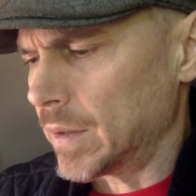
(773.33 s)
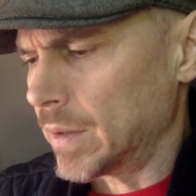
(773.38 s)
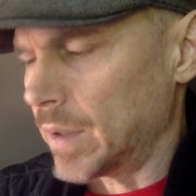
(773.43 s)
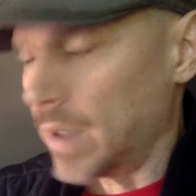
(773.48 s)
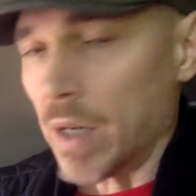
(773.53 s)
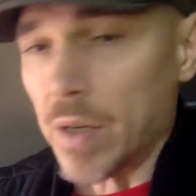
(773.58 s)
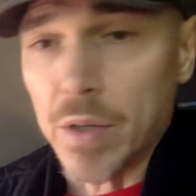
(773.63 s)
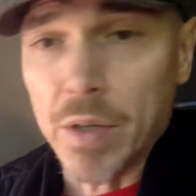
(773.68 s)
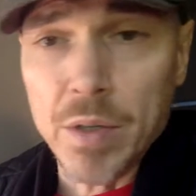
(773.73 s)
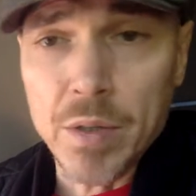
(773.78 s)

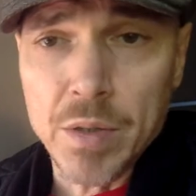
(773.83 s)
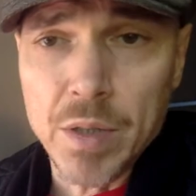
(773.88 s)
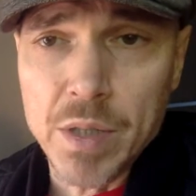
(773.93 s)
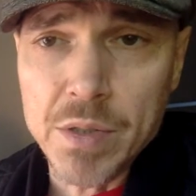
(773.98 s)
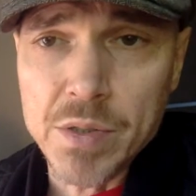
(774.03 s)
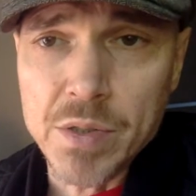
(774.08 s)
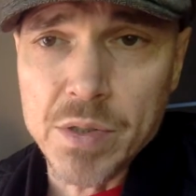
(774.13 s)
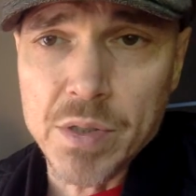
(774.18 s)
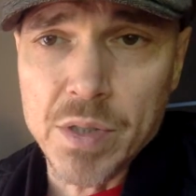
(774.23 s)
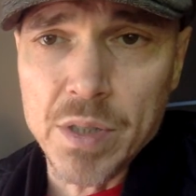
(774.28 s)
don't know. I
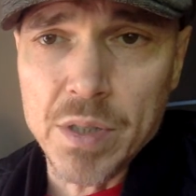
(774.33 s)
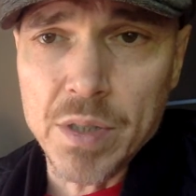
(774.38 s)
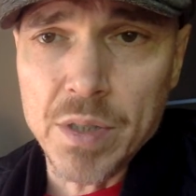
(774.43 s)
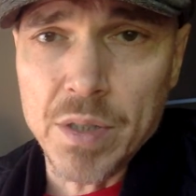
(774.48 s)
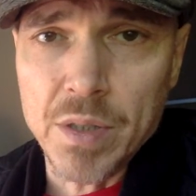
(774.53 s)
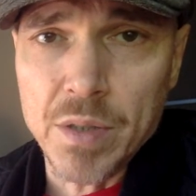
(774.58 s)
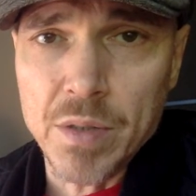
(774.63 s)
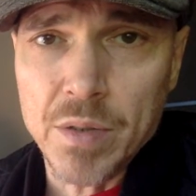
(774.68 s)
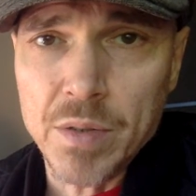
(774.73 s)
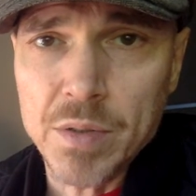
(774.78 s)
just
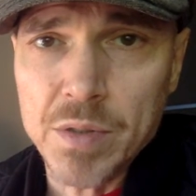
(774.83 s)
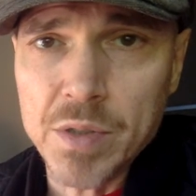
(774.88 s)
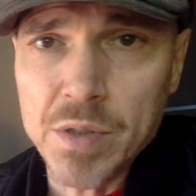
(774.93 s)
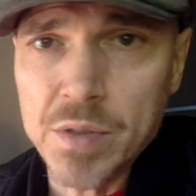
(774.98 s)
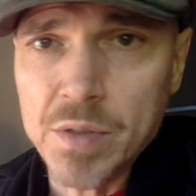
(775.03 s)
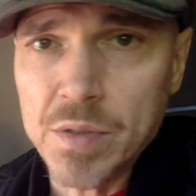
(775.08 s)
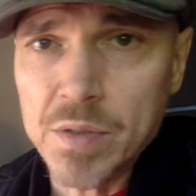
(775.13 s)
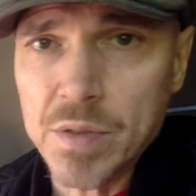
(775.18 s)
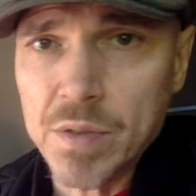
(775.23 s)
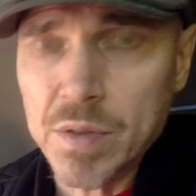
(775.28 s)

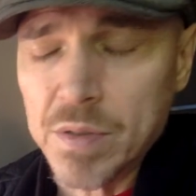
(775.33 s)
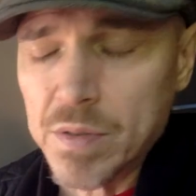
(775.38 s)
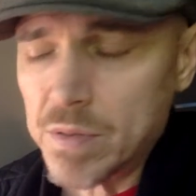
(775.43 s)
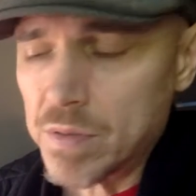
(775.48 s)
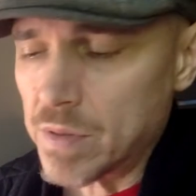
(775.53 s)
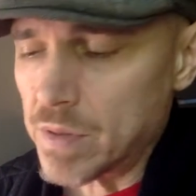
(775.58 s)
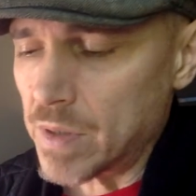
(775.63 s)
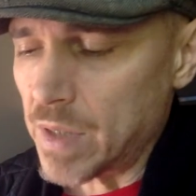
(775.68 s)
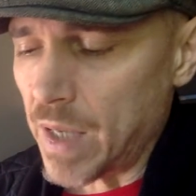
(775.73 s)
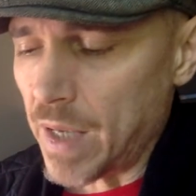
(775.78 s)

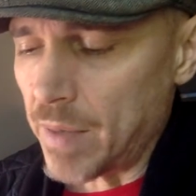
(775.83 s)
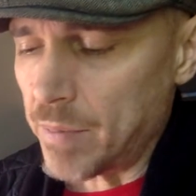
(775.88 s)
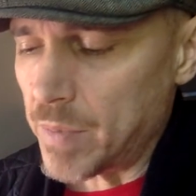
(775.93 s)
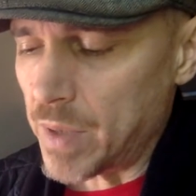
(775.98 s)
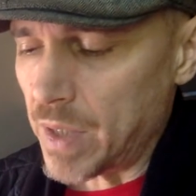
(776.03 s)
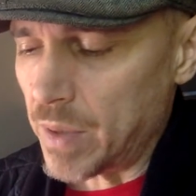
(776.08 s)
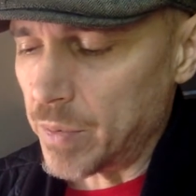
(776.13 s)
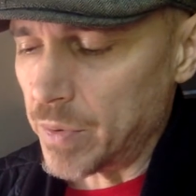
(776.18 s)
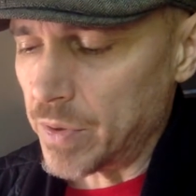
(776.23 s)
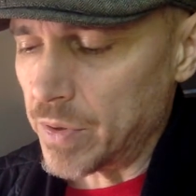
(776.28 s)
I haven't
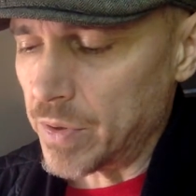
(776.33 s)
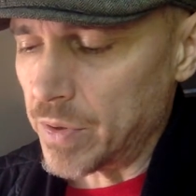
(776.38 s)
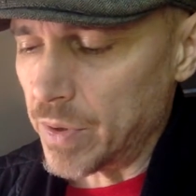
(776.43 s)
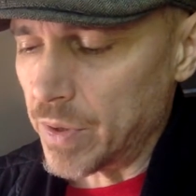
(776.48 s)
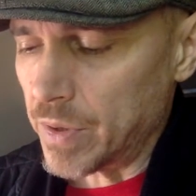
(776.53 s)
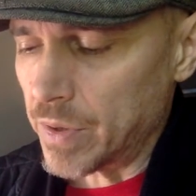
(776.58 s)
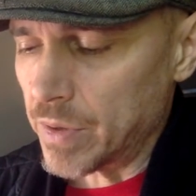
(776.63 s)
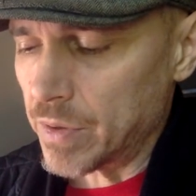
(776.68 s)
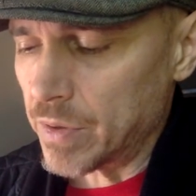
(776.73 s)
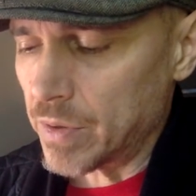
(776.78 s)
been able to do
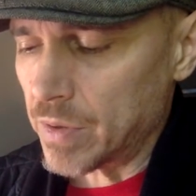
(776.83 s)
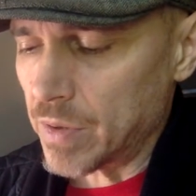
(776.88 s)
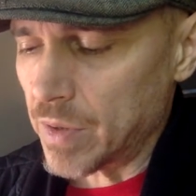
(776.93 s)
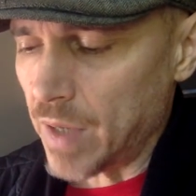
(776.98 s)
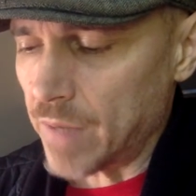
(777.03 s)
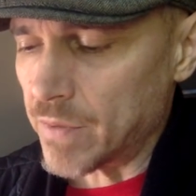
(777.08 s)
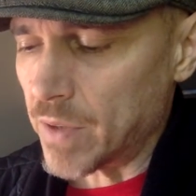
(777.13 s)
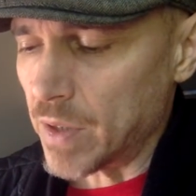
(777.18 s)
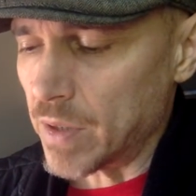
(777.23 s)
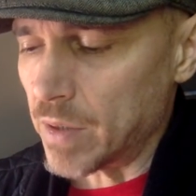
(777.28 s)
it.
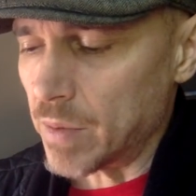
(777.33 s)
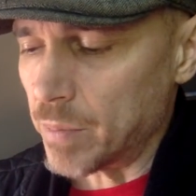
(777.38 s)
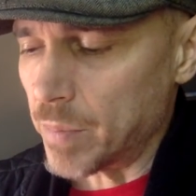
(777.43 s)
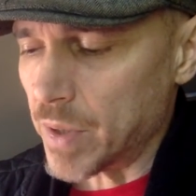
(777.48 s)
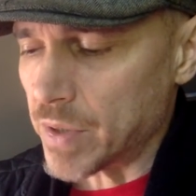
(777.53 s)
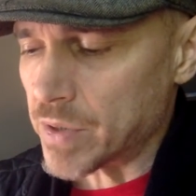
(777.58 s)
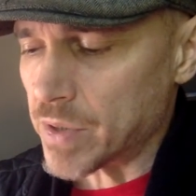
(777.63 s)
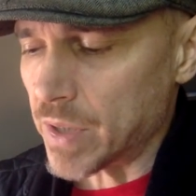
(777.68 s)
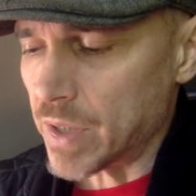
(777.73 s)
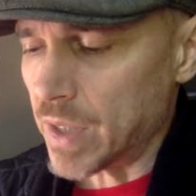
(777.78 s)
I've done a
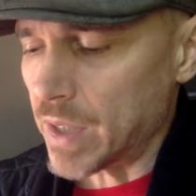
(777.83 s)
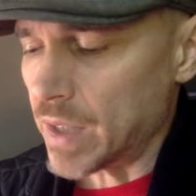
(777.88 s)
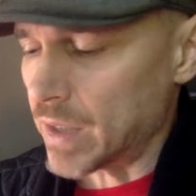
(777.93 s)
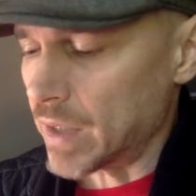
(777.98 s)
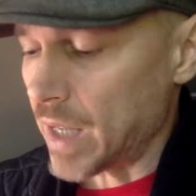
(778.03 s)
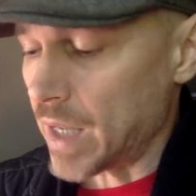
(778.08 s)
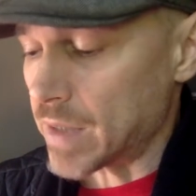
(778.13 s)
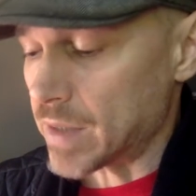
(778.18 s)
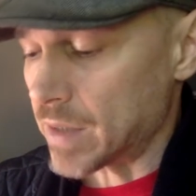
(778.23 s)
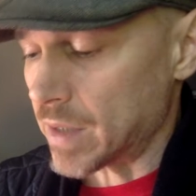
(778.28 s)
bunch of
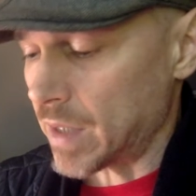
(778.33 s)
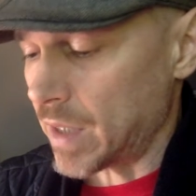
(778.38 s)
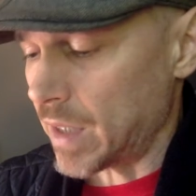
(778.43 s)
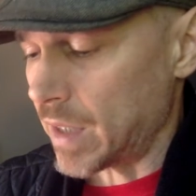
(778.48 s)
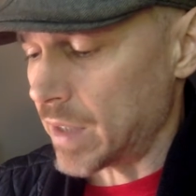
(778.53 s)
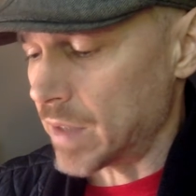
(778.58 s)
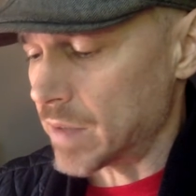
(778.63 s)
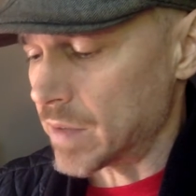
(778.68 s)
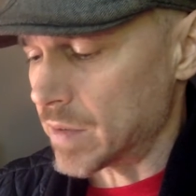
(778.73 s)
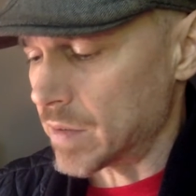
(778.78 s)
lots of
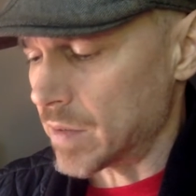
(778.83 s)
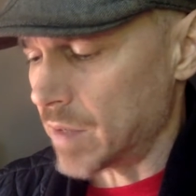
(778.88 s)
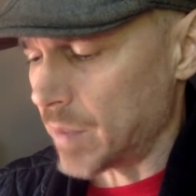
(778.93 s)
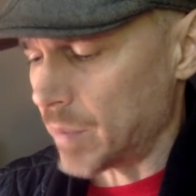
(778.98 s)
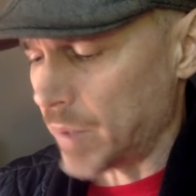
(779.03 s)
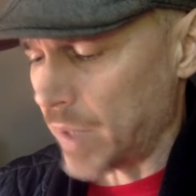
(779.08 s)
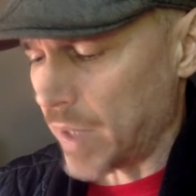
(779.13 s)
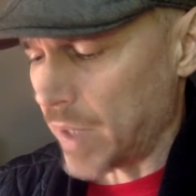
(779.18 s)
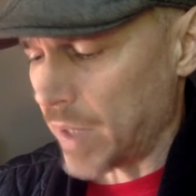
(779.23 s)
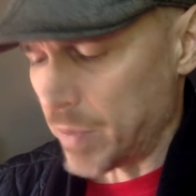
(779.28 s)
gigs, and I
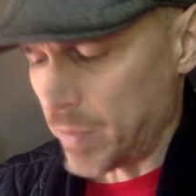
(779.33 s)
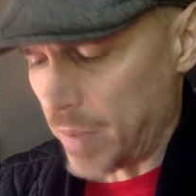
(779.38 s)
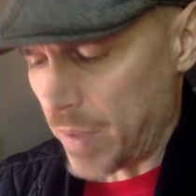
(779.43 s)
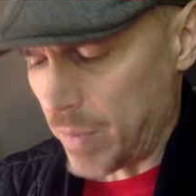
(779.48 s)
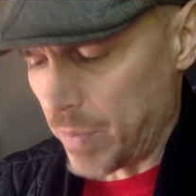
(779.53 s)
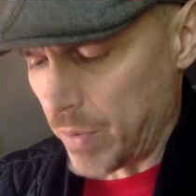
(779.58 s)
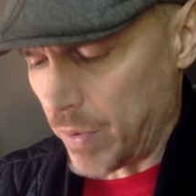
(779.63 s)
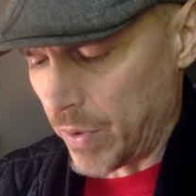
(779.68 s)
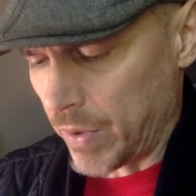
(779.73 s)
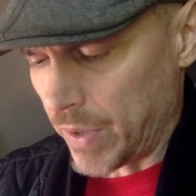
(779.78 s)
play with
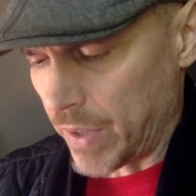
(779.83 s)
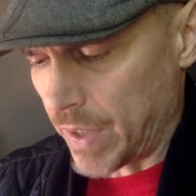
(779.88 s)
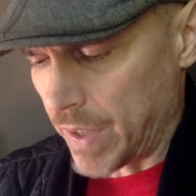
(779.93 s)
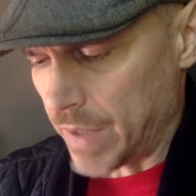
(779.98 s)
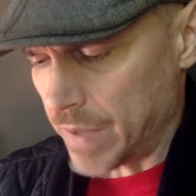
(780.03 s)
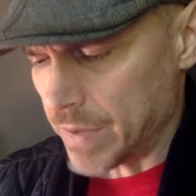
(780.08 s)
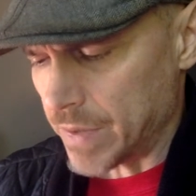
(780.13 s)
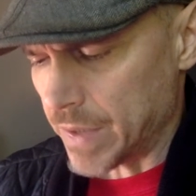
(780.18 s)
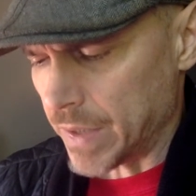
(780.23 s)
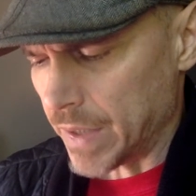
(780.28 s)
people,
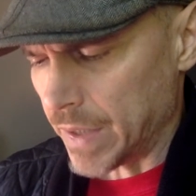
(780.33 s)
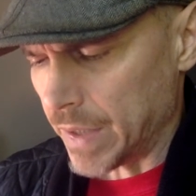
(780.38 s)
and